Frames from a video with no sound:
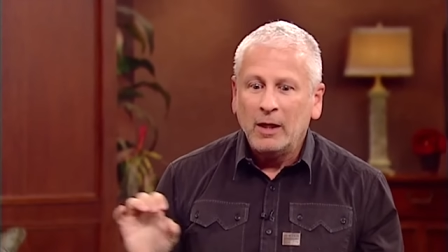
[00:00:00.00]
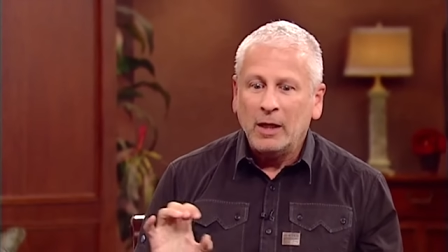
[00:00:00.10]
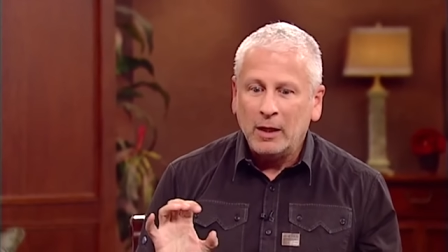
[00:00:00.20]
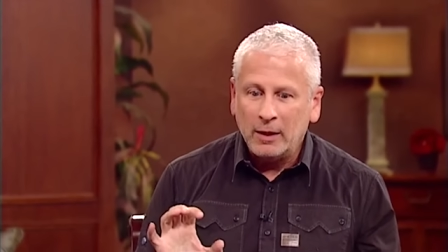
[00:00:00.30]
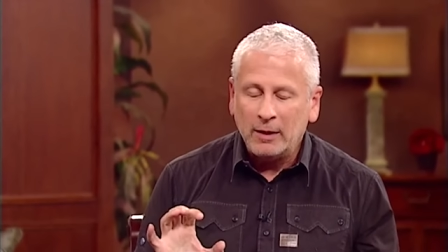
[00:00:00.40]

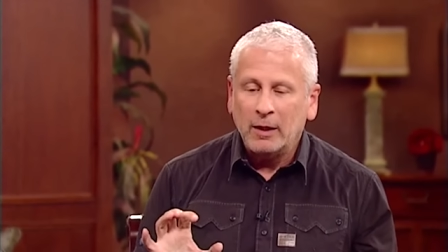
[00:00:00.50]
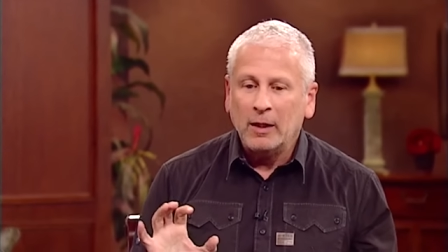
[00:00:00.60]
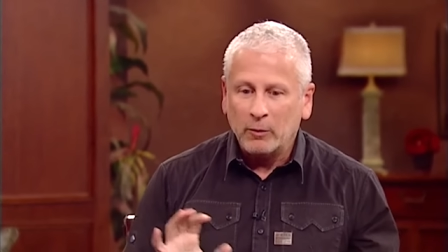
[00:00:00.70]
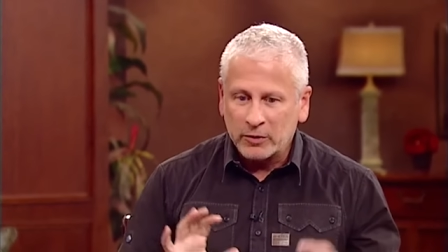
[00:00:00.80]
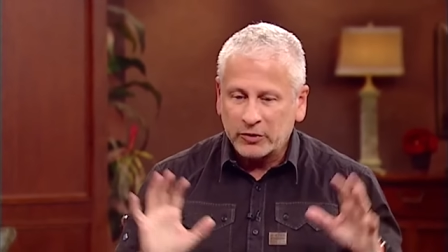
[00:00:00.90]
And then
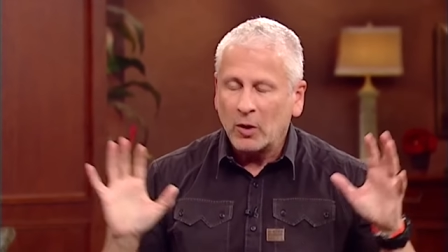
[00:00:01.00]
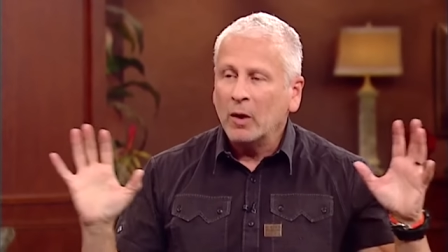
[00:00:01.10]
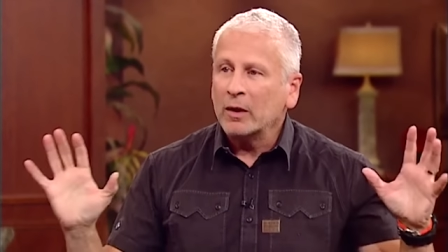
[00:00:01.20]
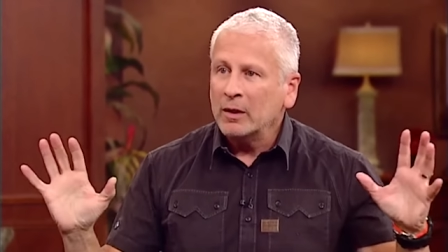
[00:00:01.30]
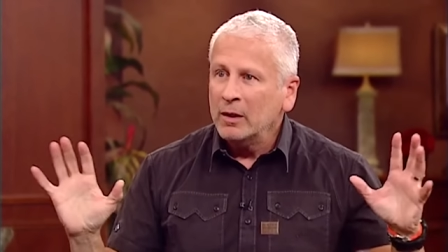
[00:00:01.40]
it was
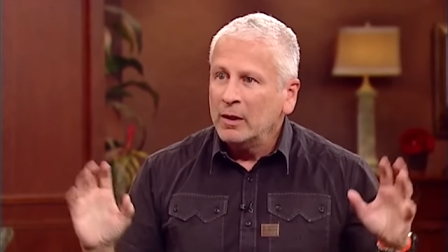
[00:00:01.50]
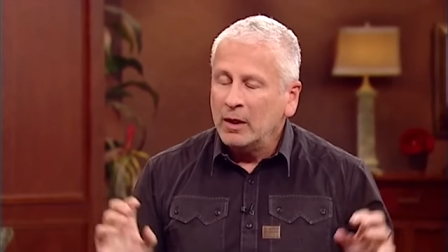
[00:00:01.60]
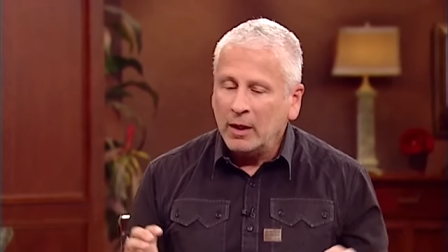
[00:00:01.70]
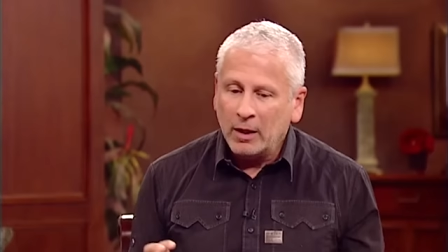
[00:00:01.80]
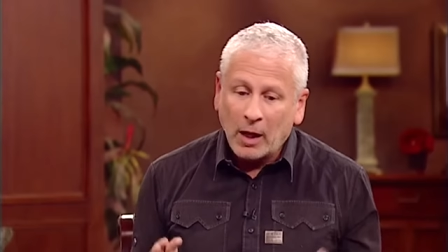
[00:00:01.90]
song.
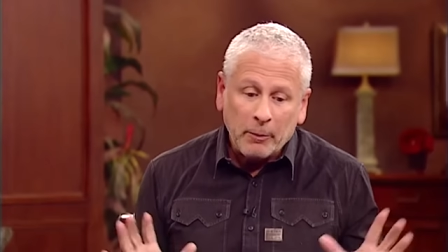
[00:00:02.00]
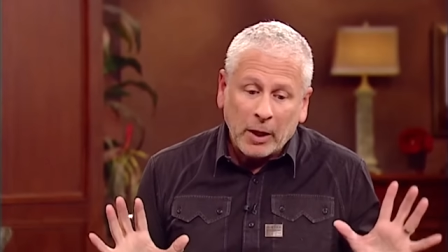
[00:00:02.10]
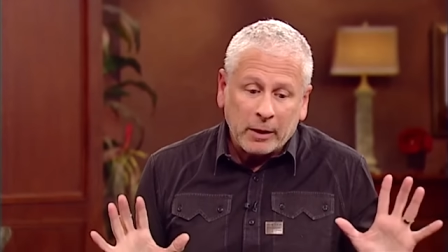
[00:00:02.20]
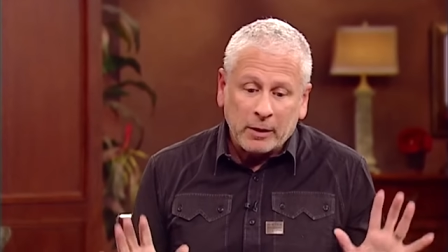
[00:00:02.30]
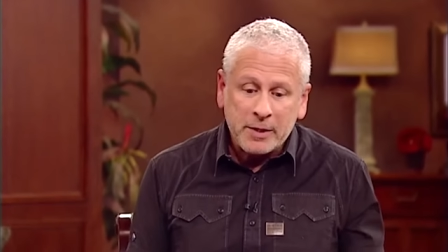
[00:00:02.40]
And I'm
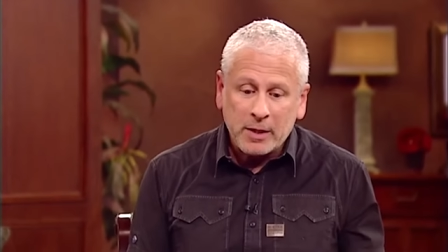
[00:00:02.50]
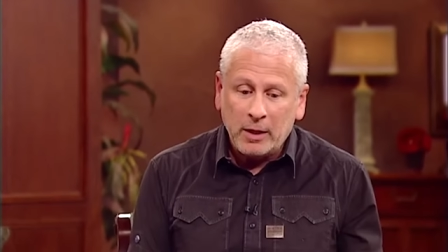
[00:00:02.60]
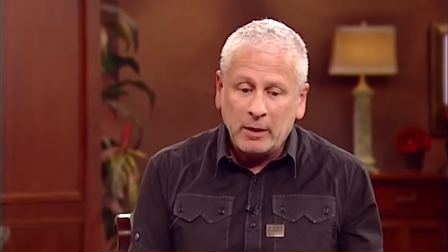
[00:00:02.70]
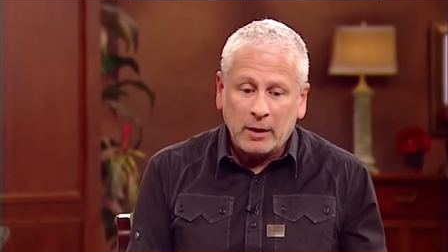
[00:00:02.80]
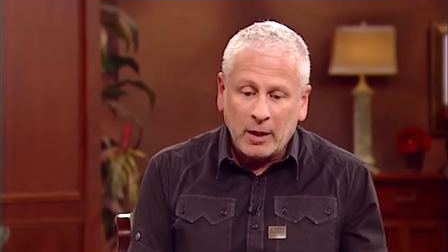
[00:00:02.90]
not going to
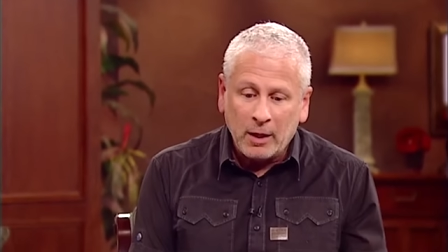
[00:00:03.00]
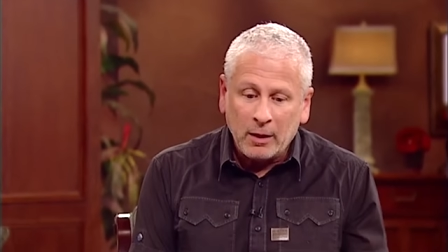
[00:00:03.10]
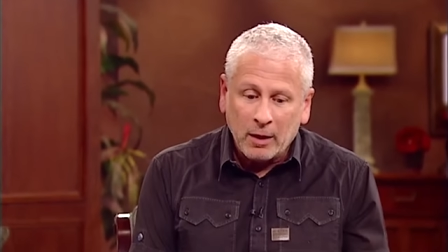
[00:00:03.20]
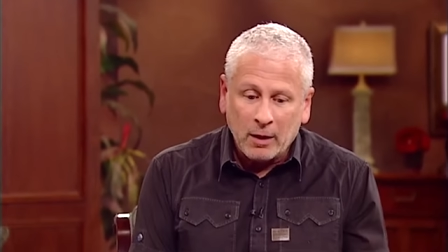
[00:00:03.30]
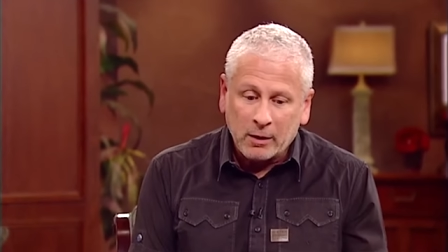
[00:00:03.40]
say today,
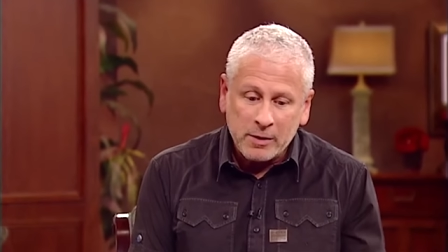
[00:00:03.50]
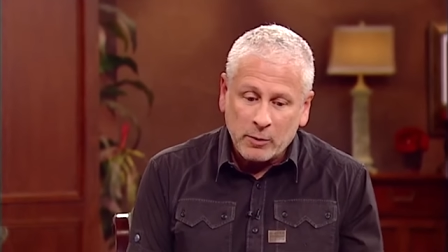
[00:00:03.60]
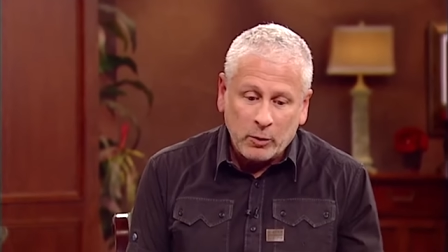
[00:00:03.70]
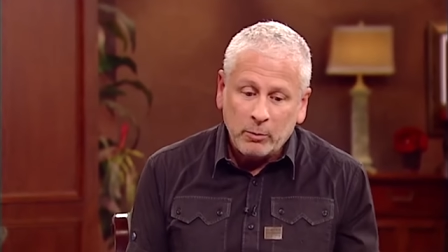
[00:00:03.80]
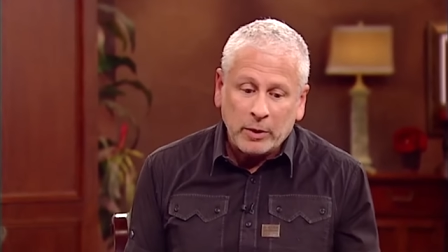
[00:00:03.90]
because uh,
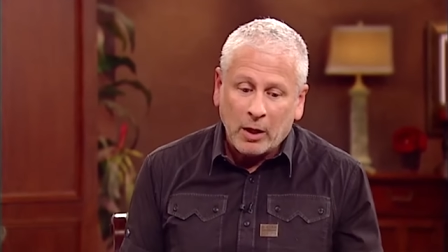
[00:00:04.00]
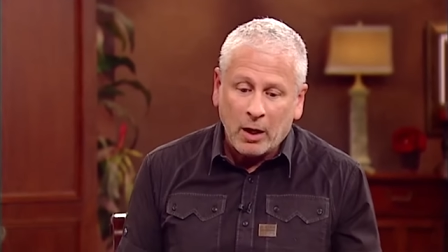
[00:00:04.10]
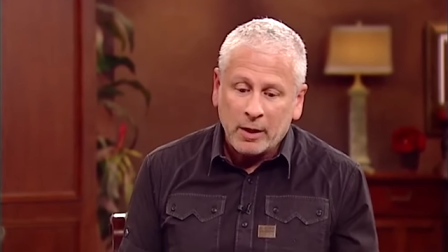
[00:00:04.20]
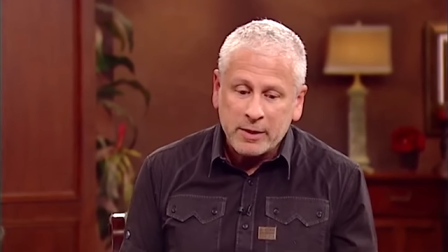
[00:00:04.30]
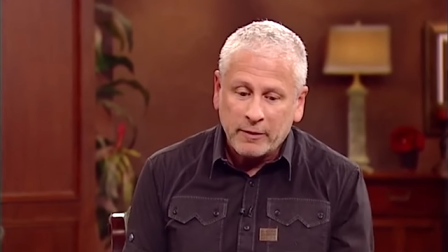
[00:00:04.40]
it wouldn't be
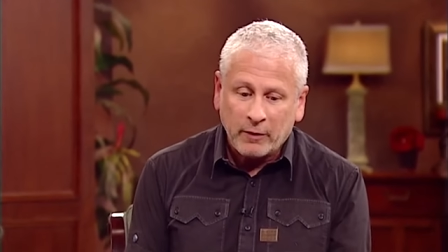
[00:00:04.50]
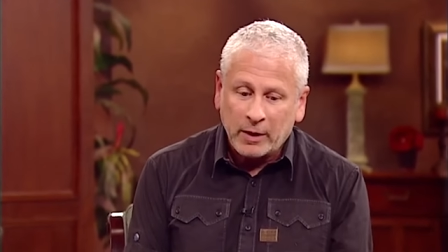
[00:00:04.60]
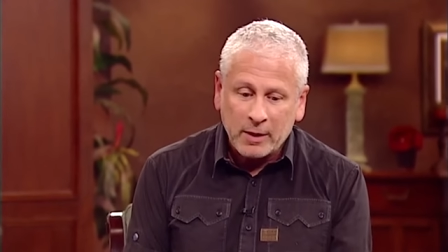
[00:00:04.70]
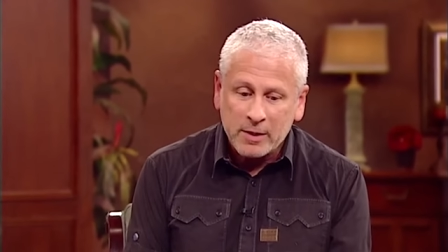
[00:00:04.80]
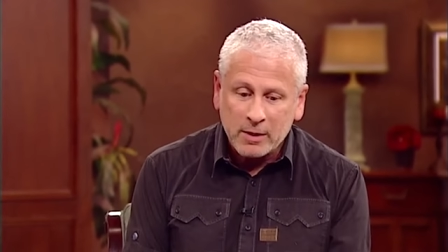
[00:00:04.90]
honest if I
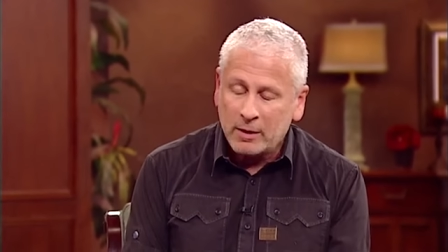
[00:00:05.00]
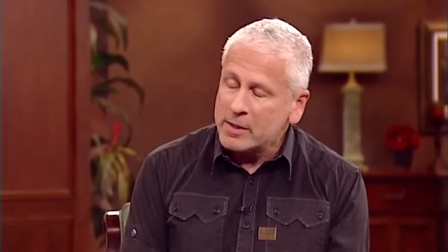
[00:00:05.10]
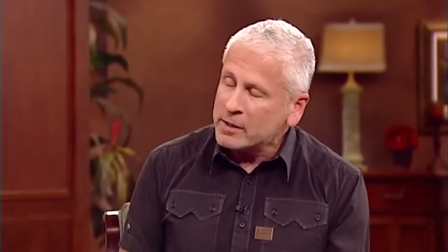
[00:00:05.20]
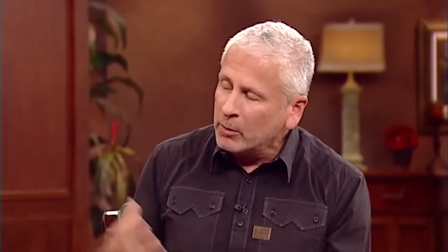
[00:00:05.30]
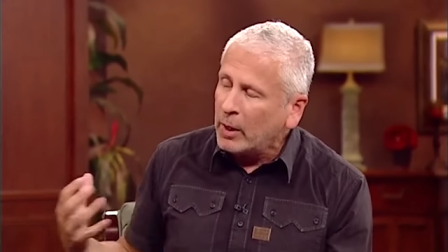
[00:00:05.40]
didn't say that
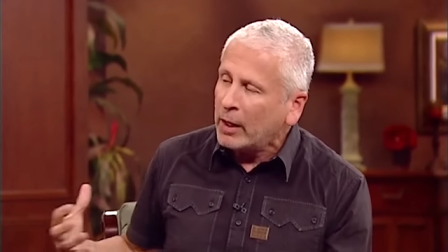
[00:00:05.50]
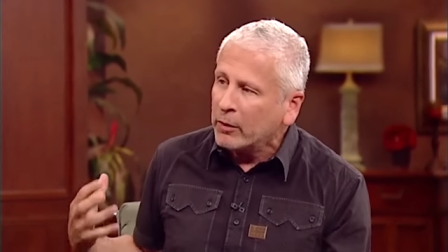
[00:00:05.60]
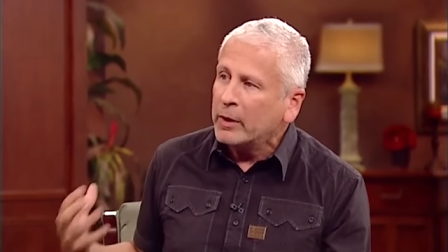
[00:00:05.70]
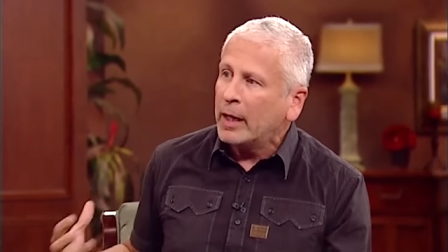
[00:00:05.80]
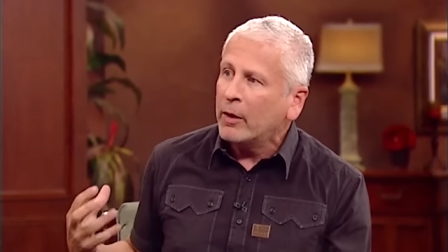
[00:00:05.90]

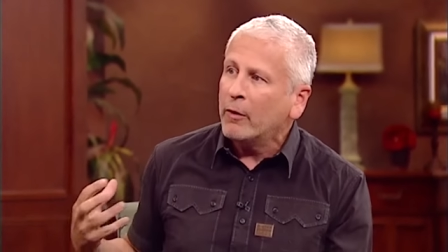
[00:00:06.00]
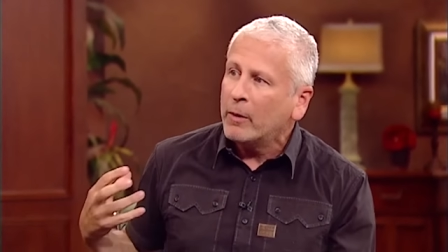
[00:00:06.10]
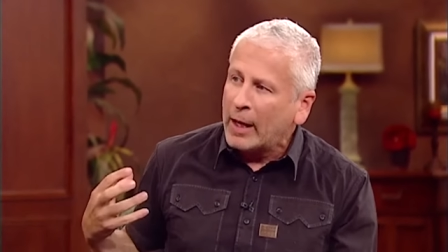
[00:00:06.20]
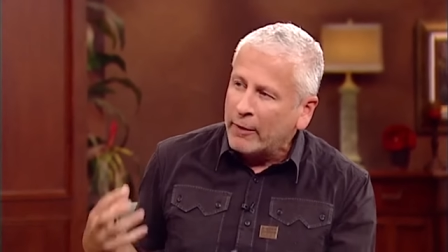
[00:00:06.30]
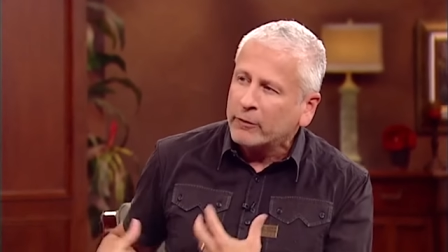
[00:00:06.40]
somehow now,
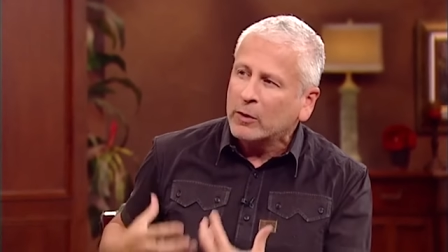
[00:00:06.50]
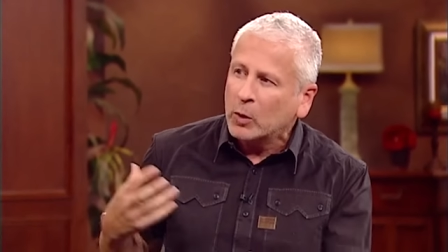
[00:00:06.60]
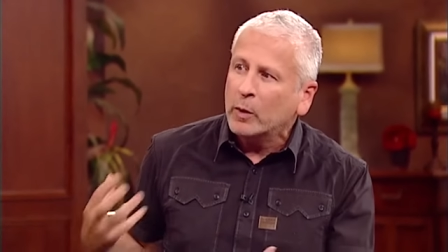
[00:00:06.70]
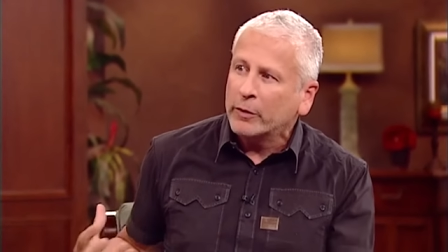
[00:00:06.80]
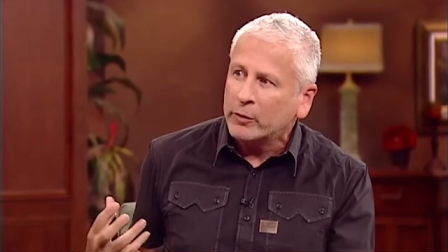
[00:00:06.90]
after
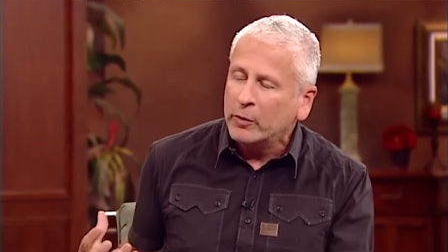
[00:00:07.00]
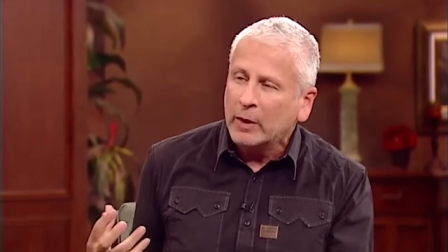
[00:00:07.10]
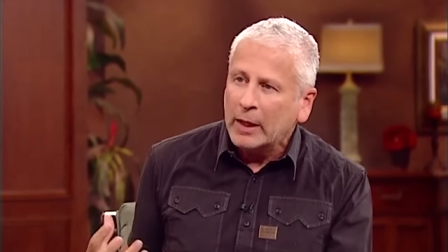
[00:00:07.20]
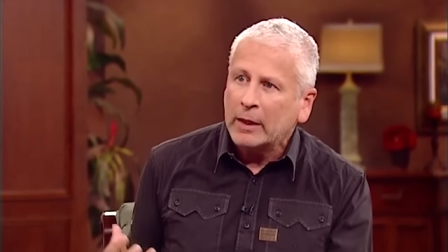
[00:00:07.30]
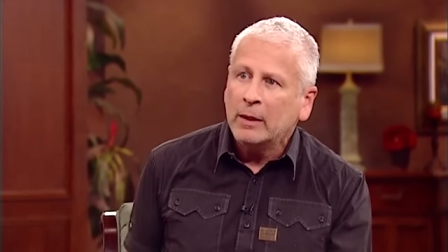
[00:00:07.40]
going through
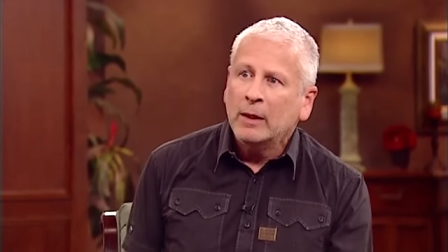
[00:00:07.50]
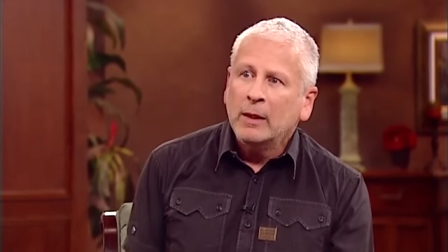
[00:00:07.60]
that,